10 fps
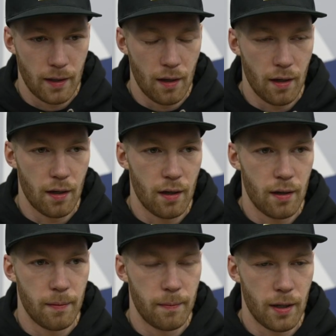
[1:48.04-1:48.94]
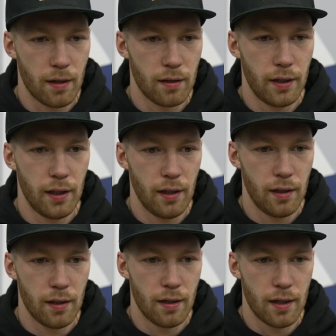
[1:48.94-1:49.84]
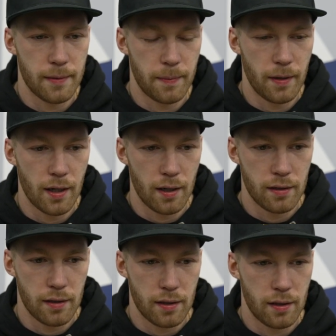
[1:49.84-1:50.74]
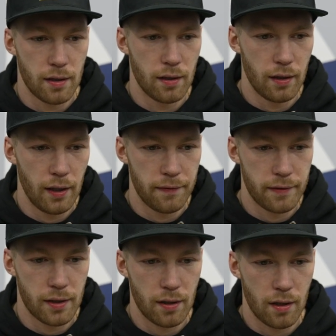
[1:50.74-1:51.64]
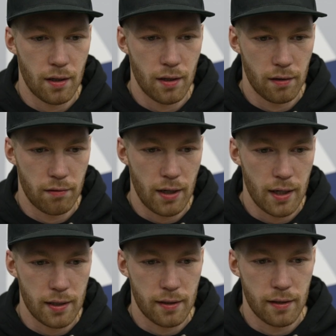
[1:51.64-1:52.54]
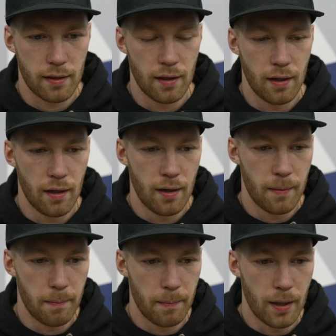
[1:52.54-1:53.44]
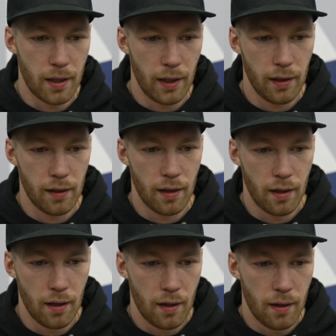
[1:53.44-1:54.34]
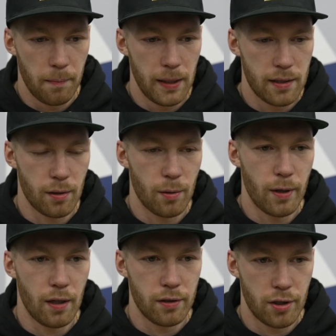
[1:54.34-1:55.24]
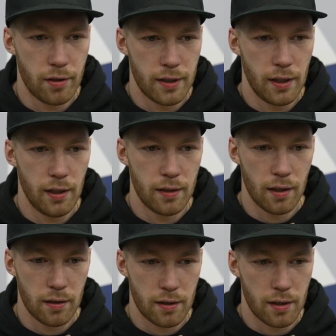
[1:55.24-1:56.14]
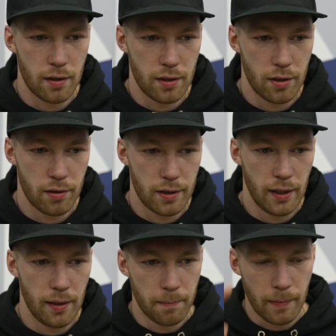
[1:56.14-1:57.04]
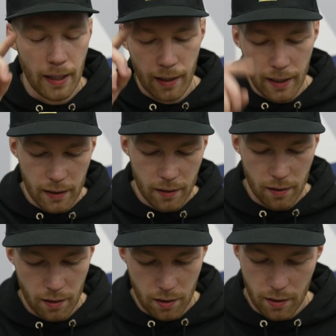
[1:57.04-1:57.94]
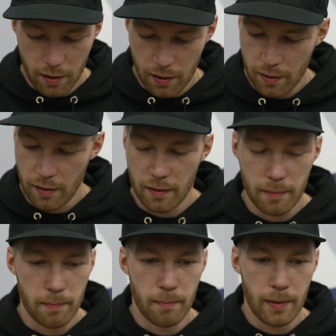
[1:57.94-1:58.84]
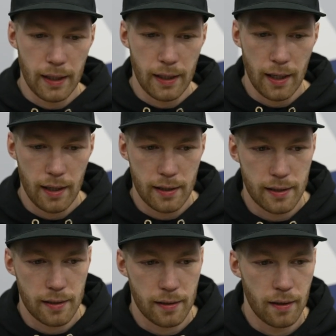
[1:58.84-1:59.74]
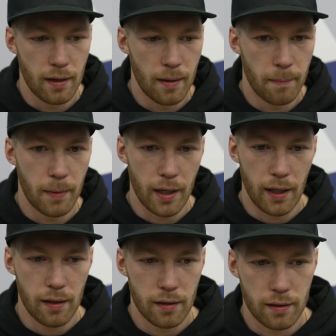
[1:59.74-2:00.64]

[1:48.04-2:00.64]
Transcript: Broccolini, asparagus, leaves, grass, money, Minnesota Wild jersey, Dallas Star jersey, my hat, my case, money.